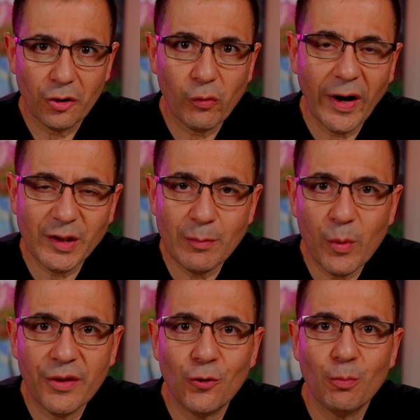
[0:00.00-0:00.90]
Great to be
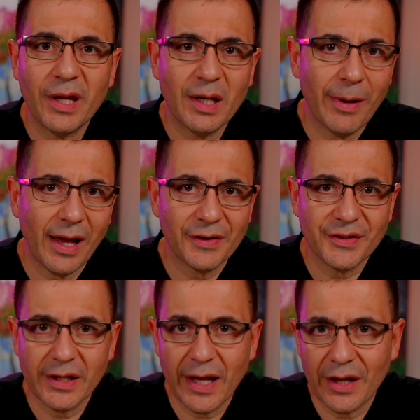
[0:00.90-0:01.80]
with you, Peter Barlis,
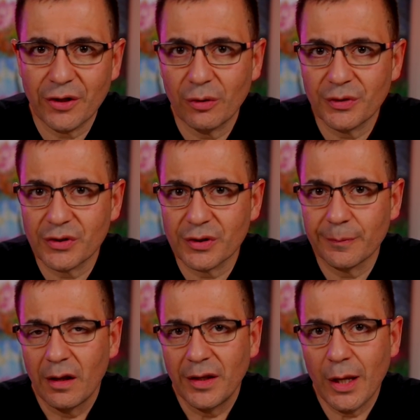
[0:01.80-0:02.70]
your cardiologist.
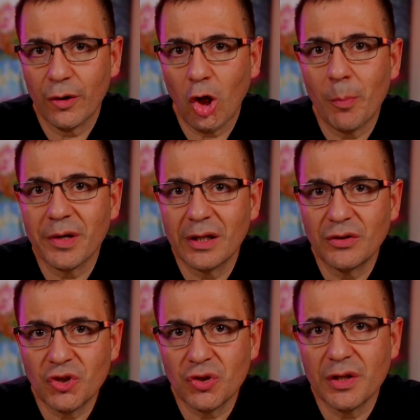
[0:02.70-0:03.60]
Now, a common
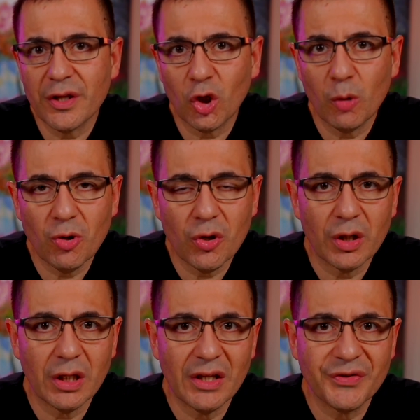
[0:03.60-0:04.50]
condition in the
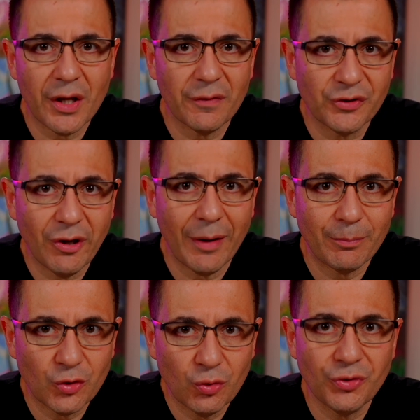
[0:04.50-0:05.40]
community is that of type
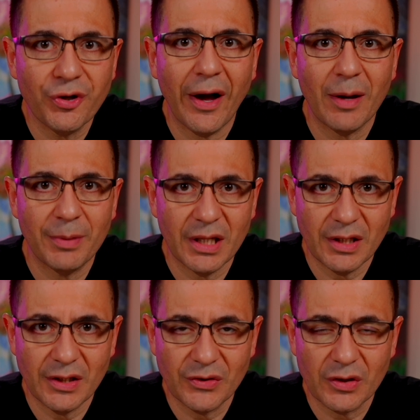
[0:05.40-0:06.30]
2
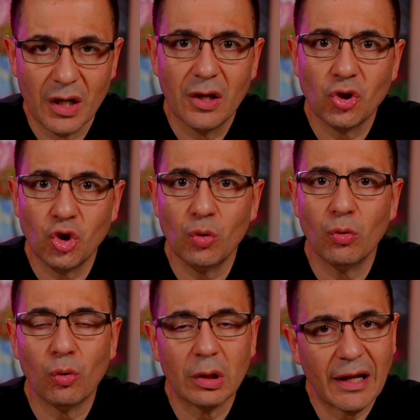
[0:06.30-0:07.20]
diabetes. You
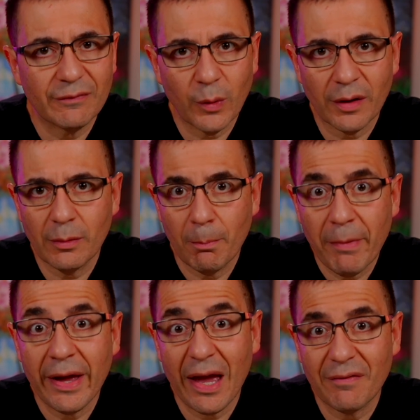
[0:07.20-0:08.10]
or a loved one
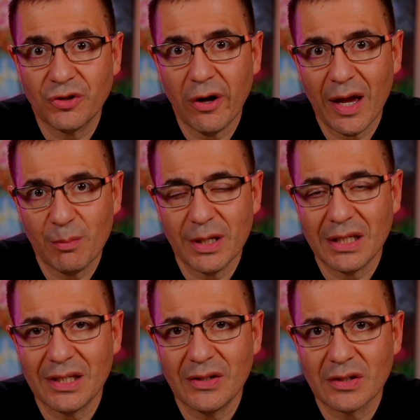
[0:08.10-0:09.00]
may have
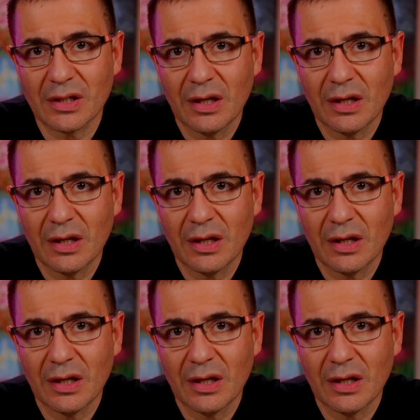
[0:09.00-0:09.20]
diabetes,